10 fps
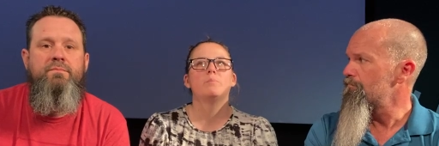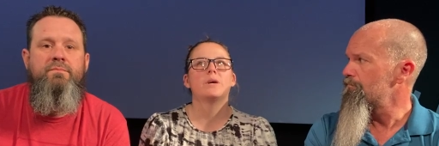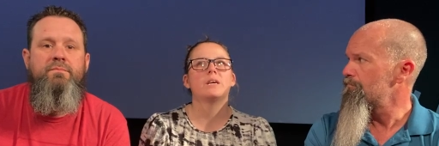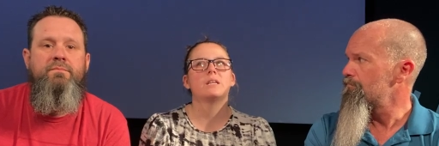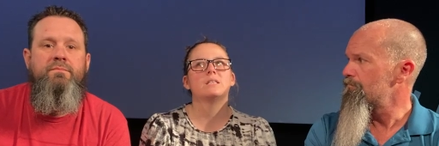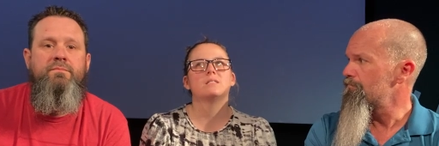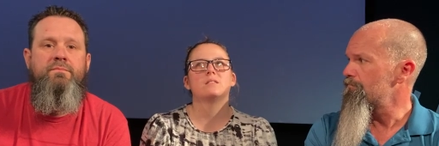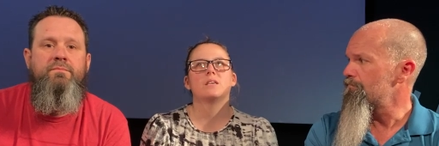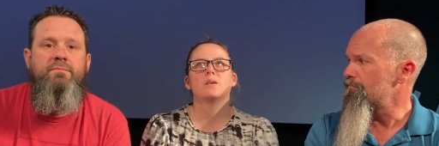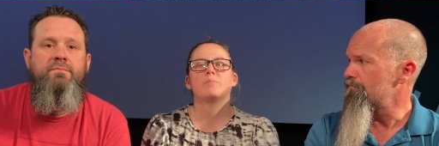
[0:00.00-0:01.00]
Speaker 1: but is
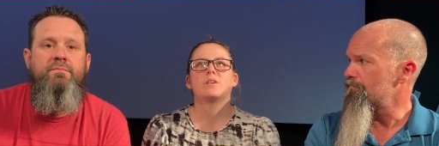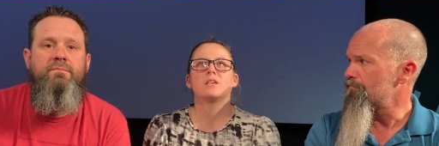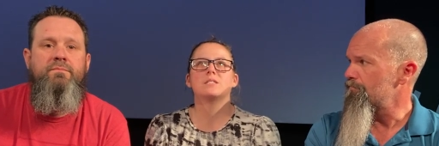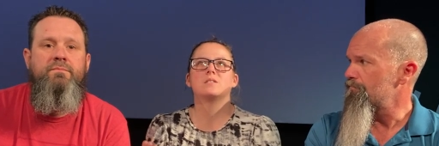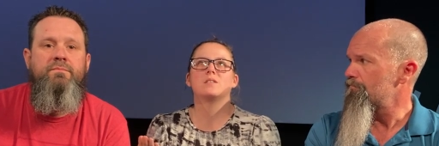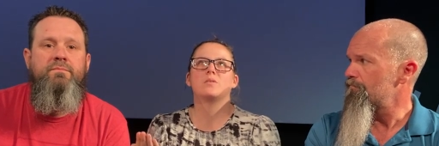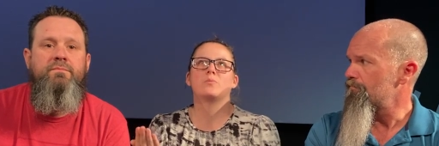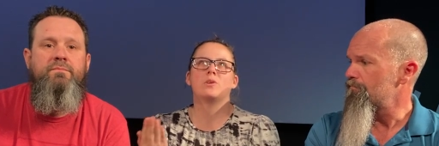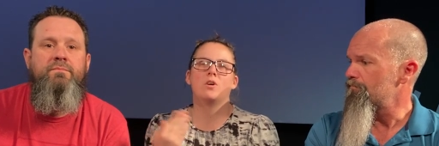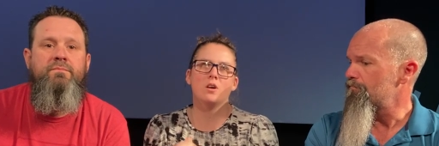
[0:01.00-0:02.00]
that because that
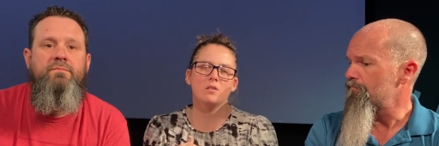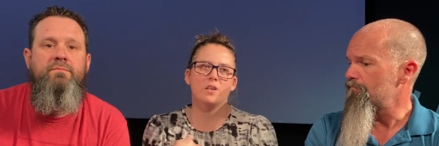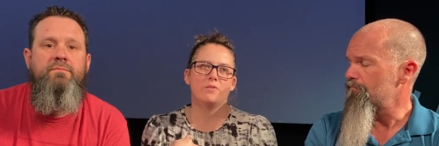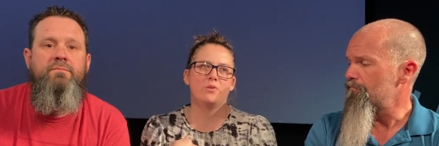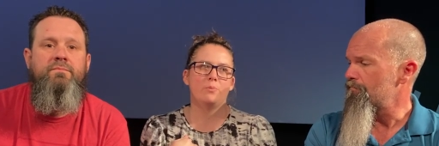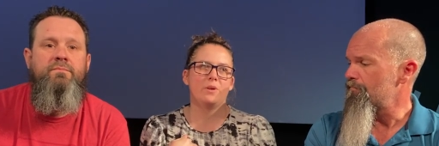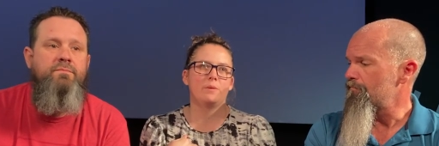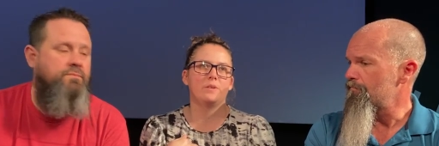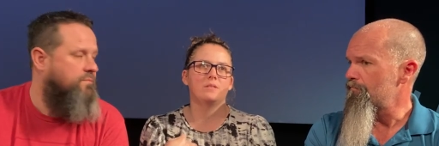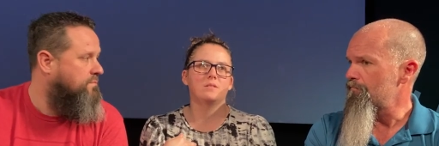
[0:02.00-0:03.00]
we are loving on
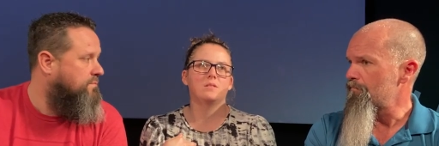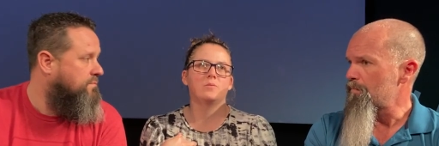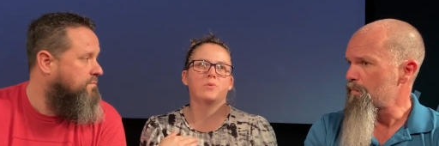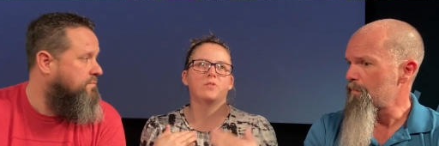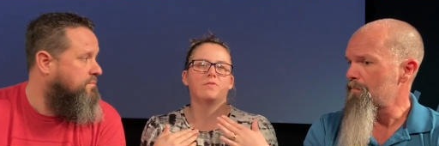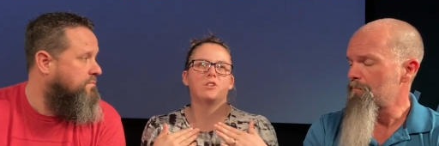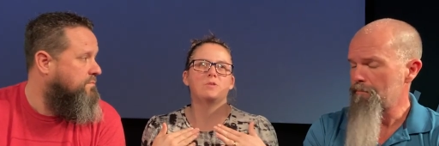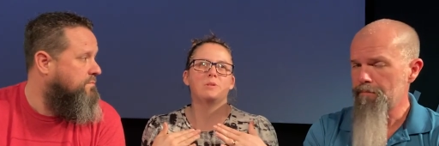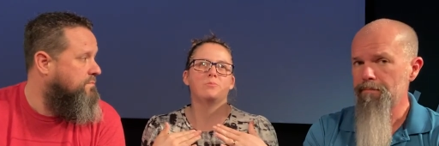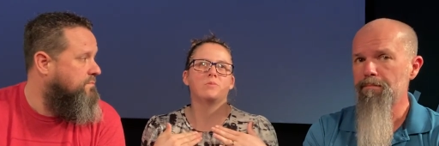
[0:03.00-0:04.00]
babies and we're the
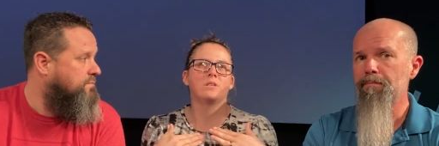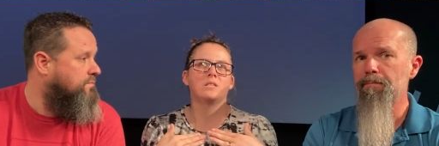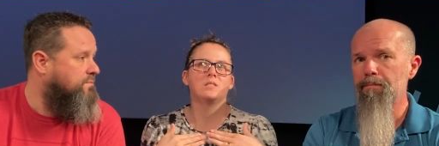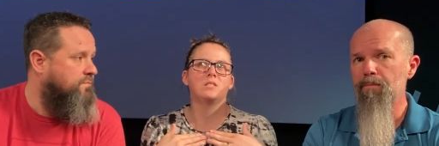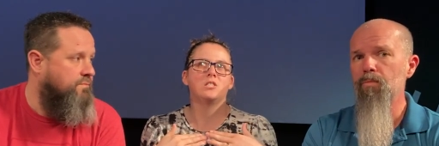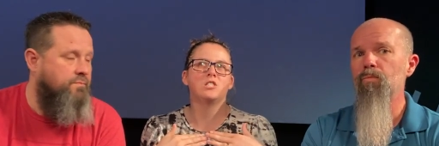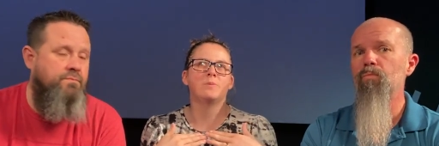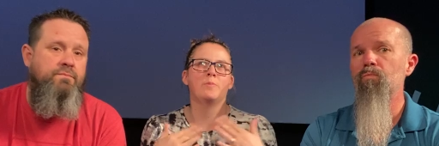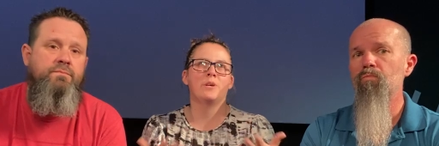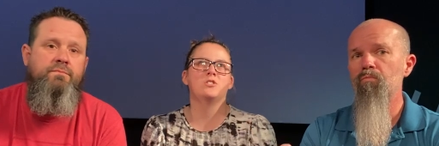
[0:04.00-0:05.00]
first people to get to teach
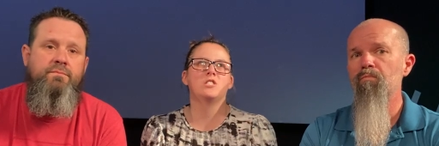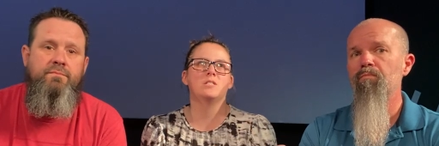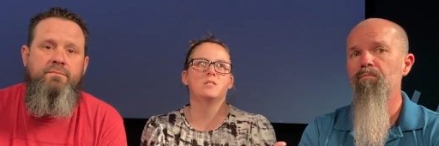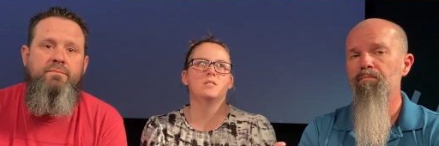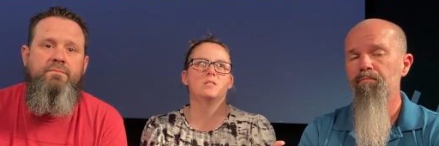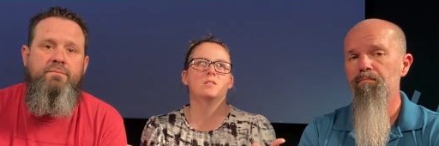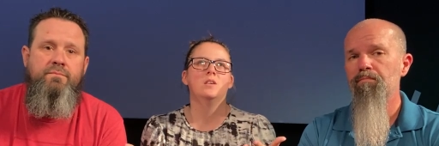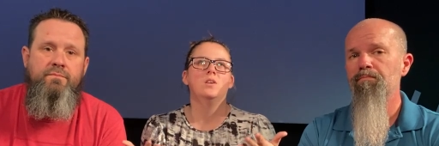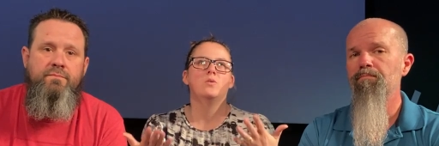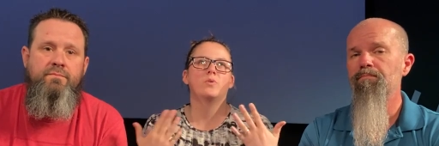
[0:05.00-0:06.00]
them about Jesus,
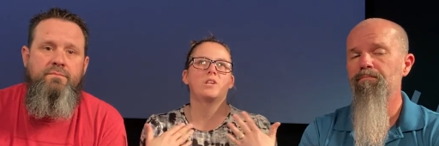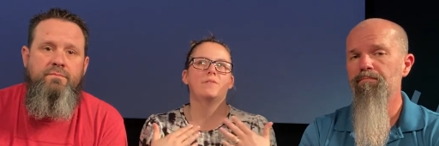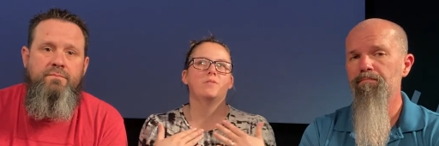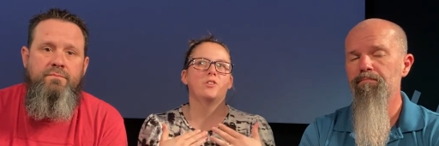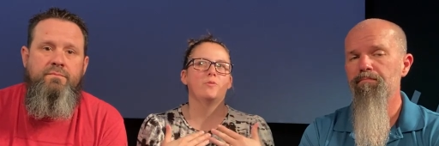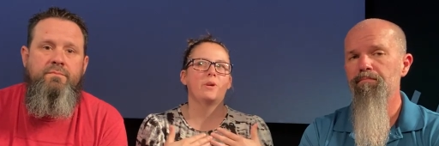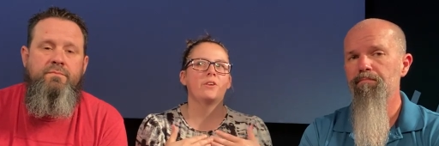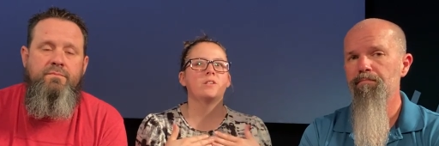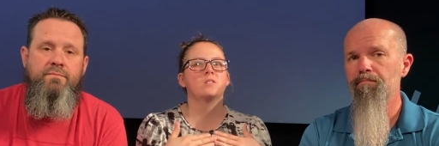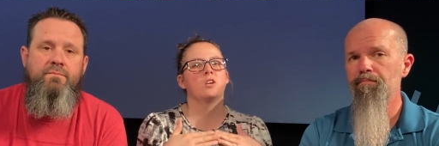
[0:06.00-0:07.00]
hmm. we're giving their
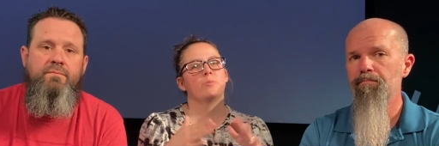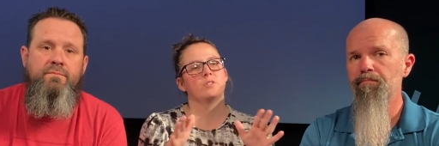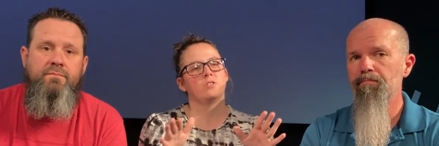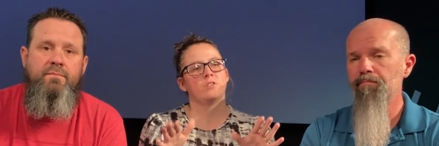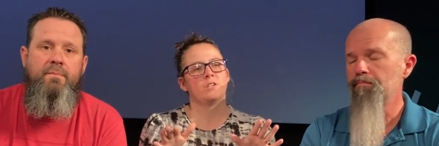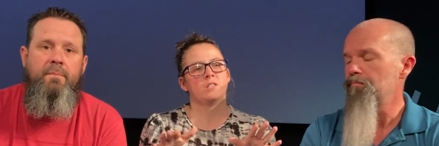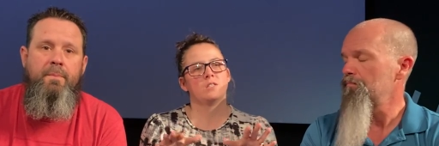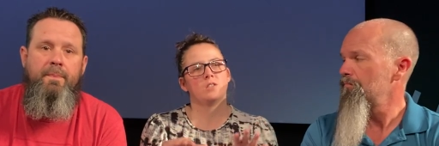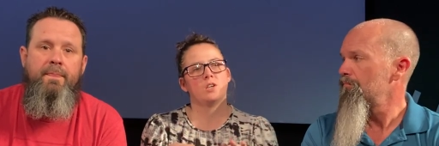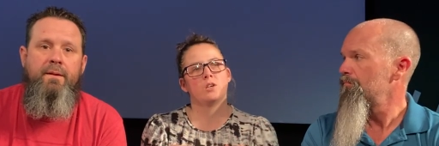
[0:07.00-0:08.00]
parents the opportunity
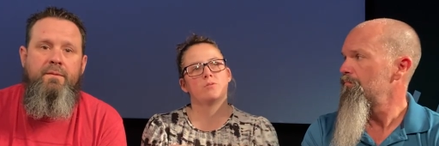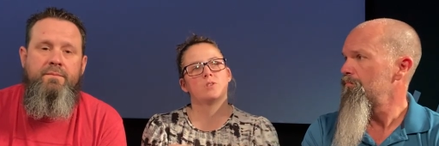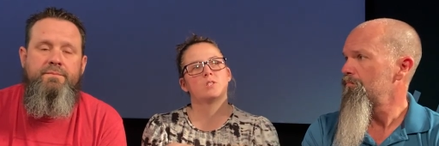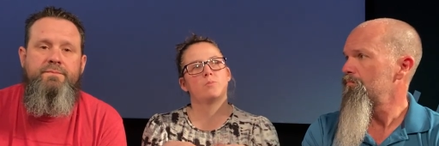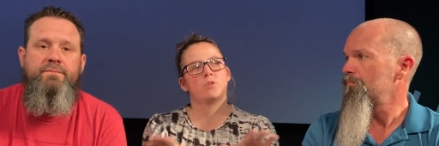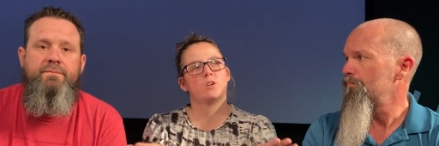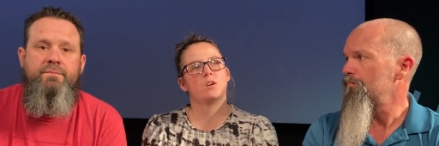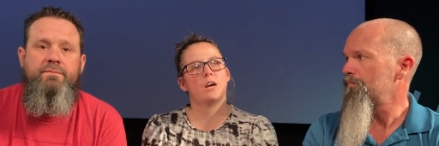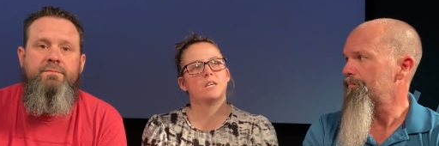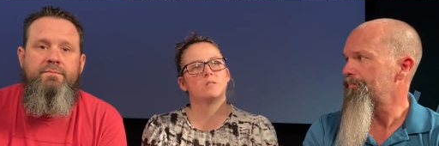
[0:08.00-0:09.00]
to go and explore
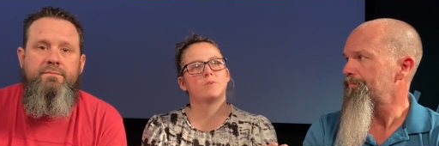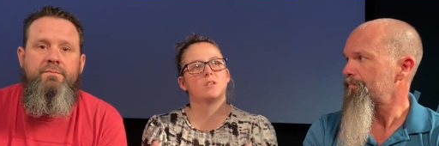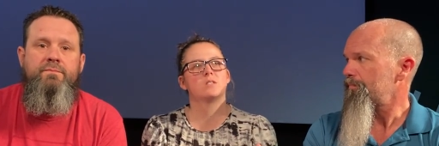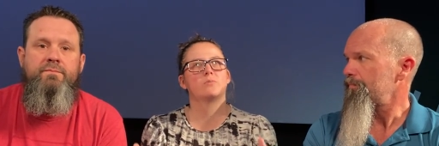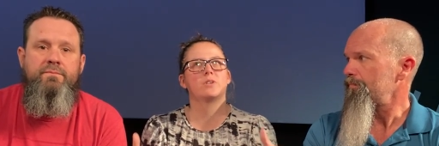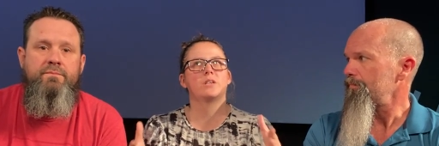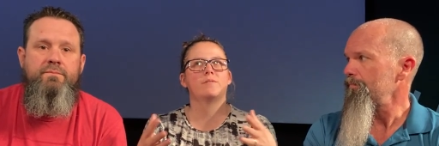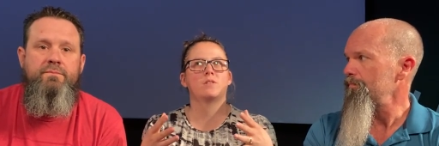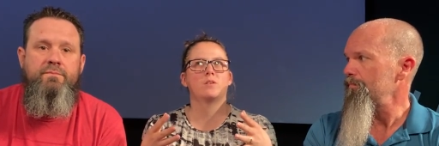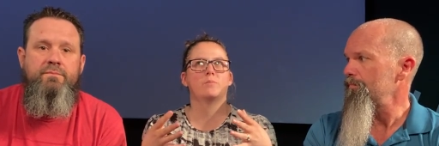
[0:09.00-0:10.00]
Christ because we're
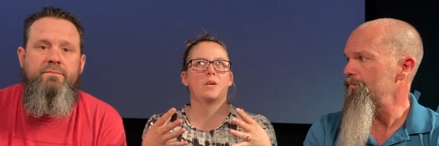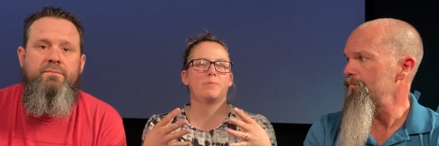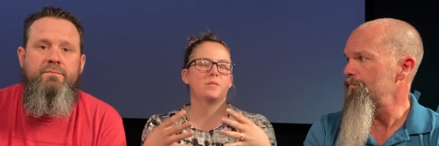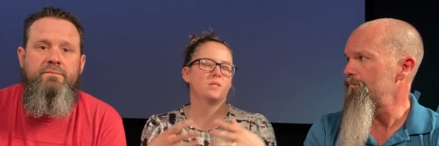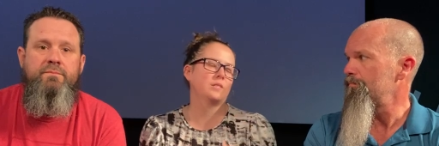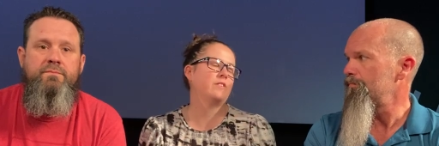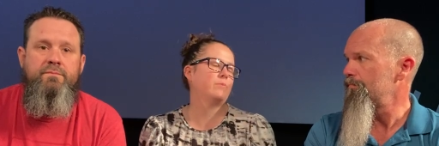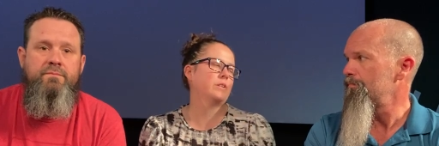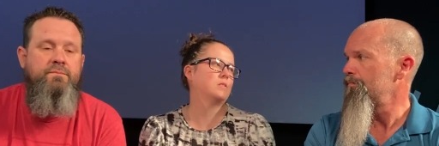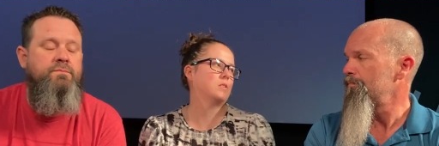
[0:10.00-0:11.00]
giving their babies a safe
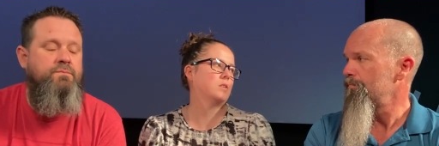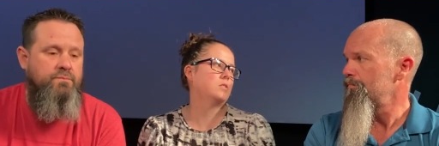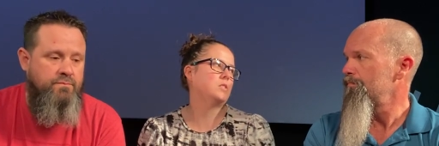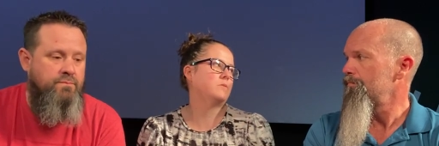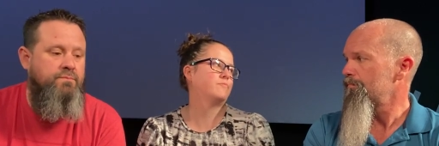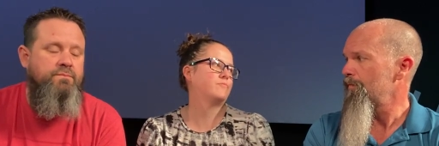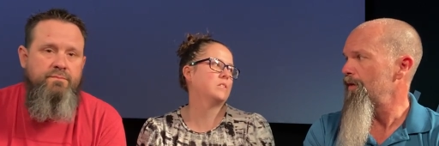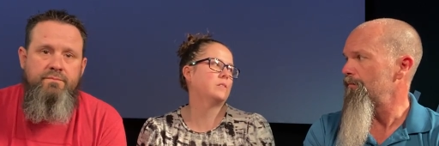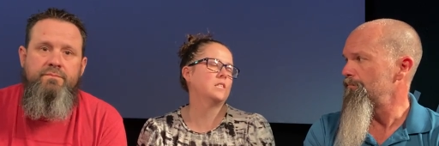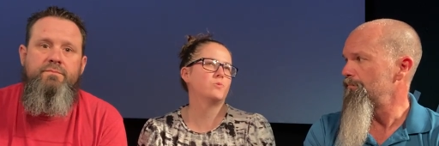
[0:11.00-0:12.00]
place to go to. Yeah.
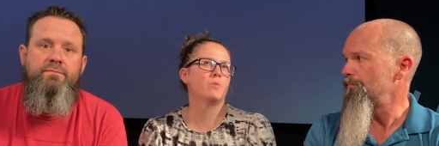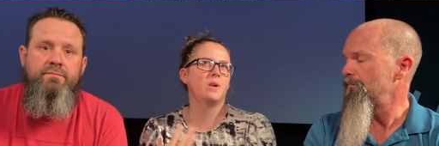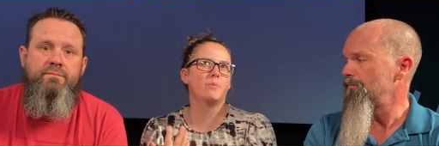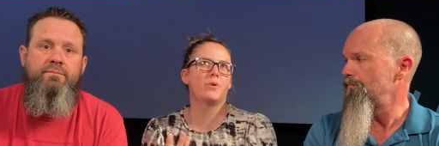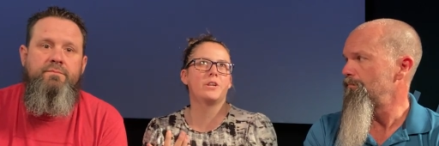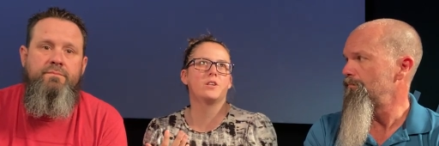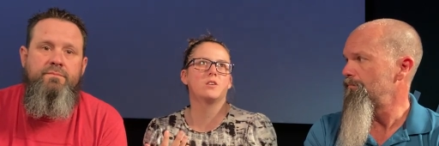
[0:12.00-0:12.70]
And that's where my brain